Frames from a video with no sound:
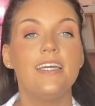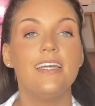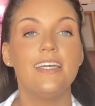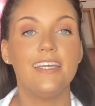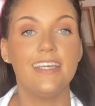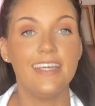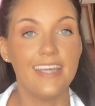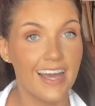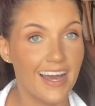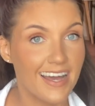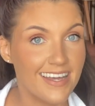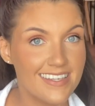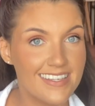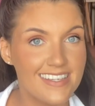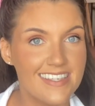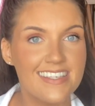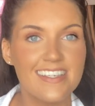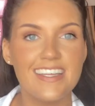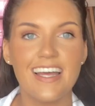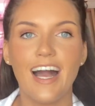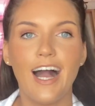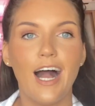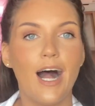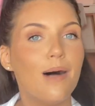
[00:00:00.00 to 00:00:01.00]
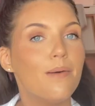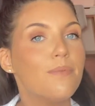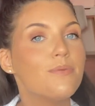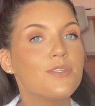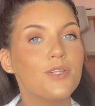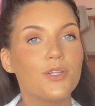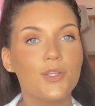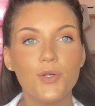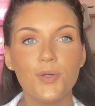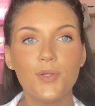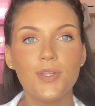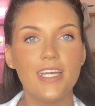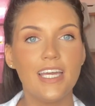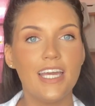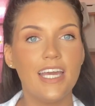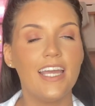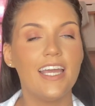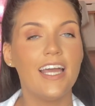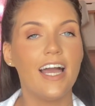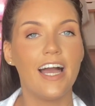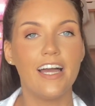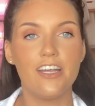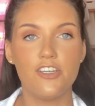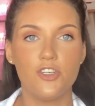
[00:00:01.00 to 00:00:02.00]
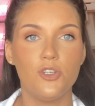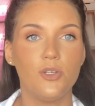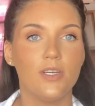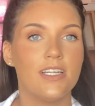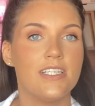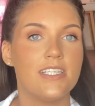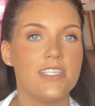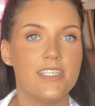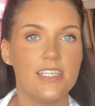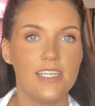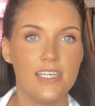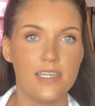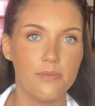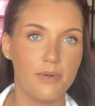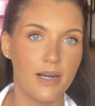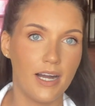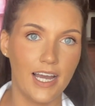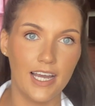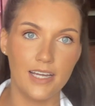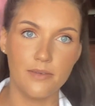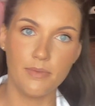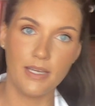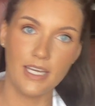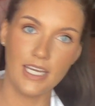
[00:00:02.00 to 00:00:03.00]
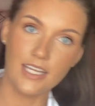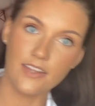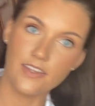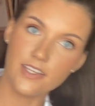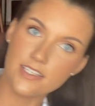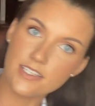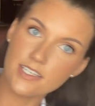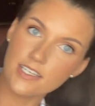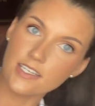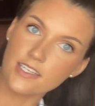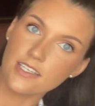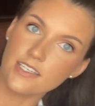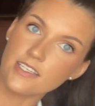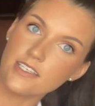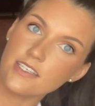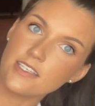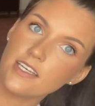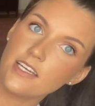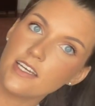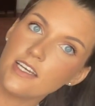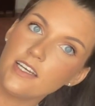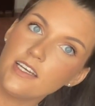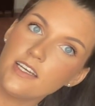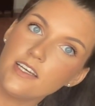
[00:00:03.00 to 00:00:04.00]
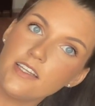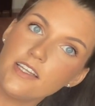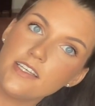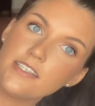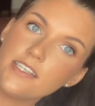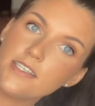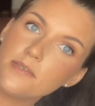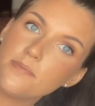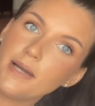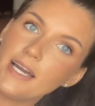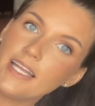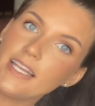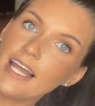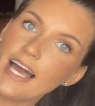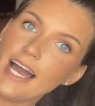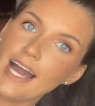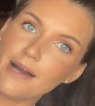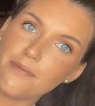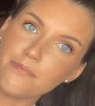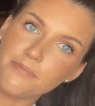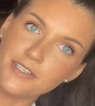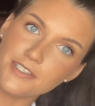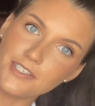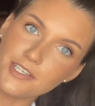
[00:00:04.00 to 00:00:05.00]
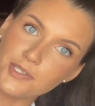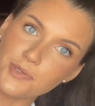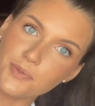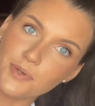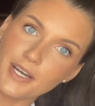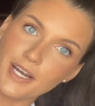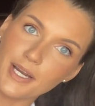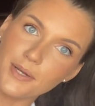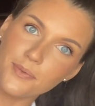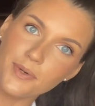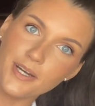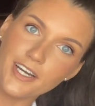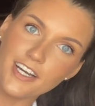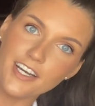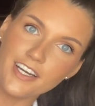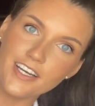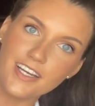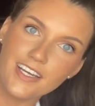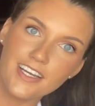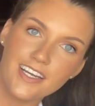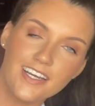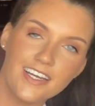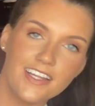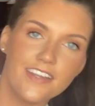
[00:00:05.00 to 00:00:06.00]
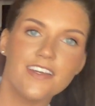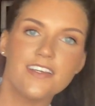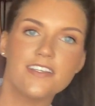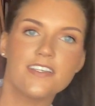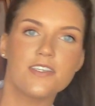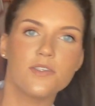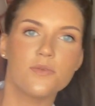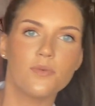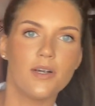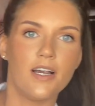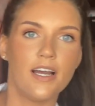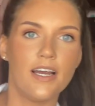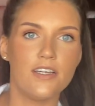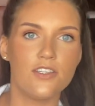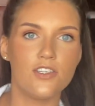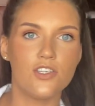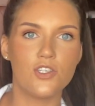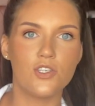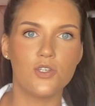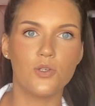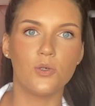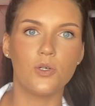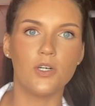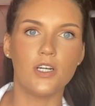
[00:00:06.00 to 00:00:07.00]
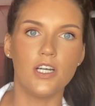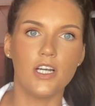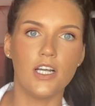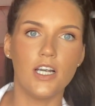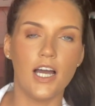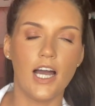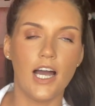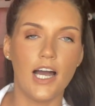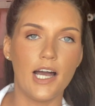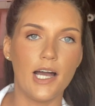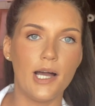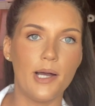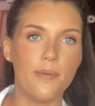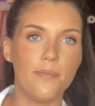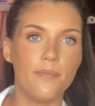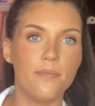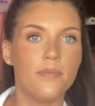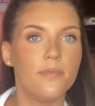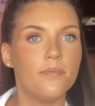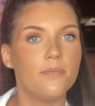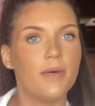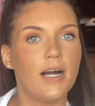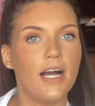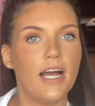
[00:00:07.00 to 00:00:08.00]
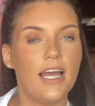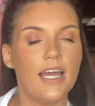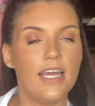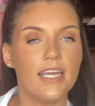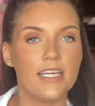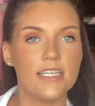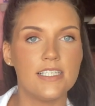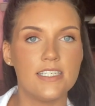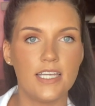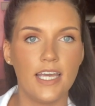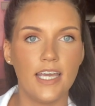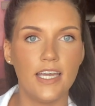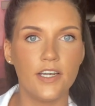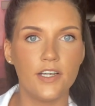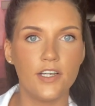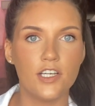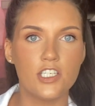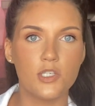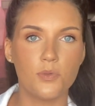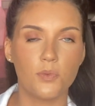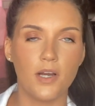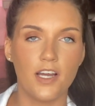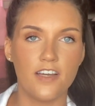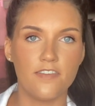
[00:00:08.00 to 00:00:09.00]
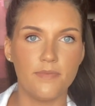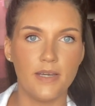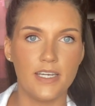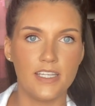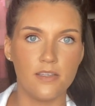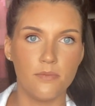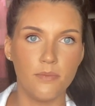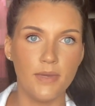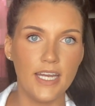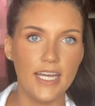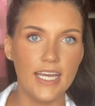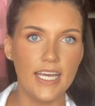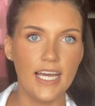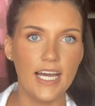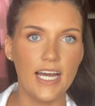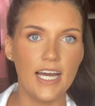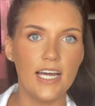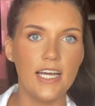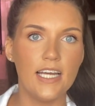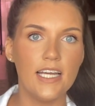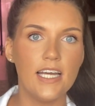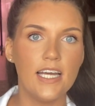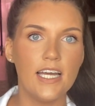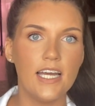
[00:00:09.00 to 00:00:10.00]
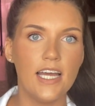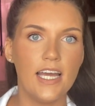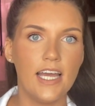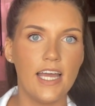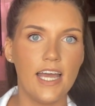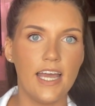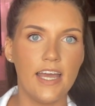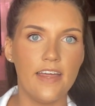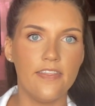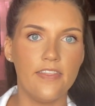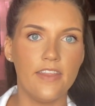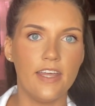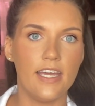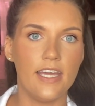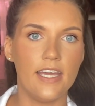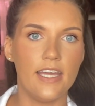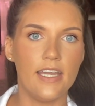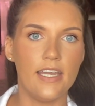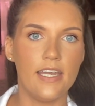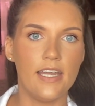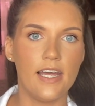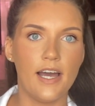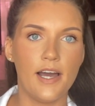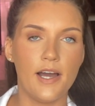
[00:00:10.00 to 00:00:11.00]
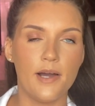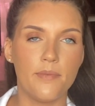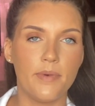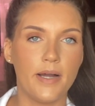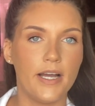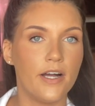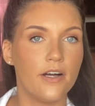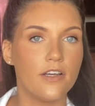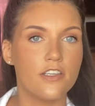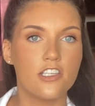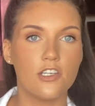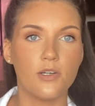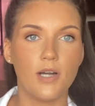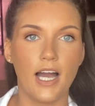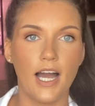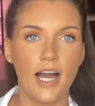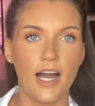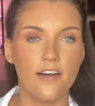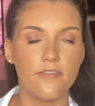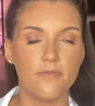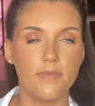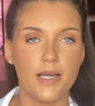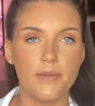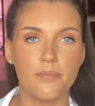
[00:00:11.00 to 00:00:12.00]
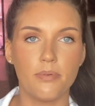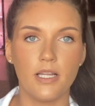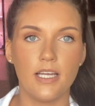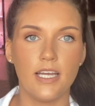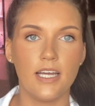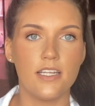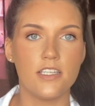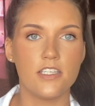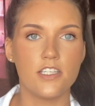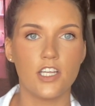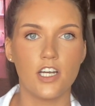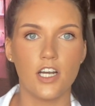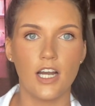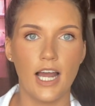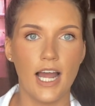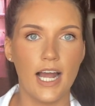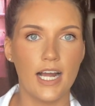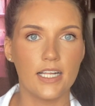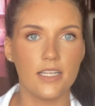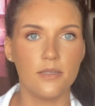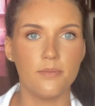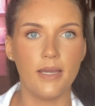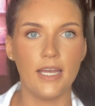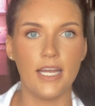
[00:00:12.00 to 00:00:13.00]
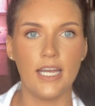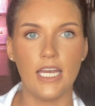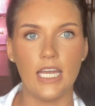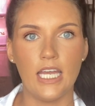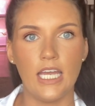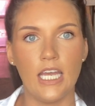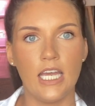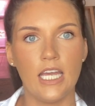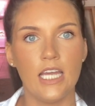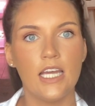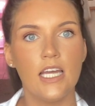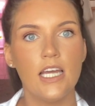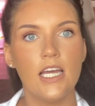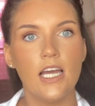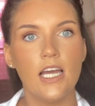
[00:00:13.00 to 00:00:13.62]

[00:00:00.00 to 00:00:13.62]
Yes, absolutely. As you can see behind me, this is my lab. This is where I work. This is where I store my containers where I made the media. And then I also have my plants that are acclimating.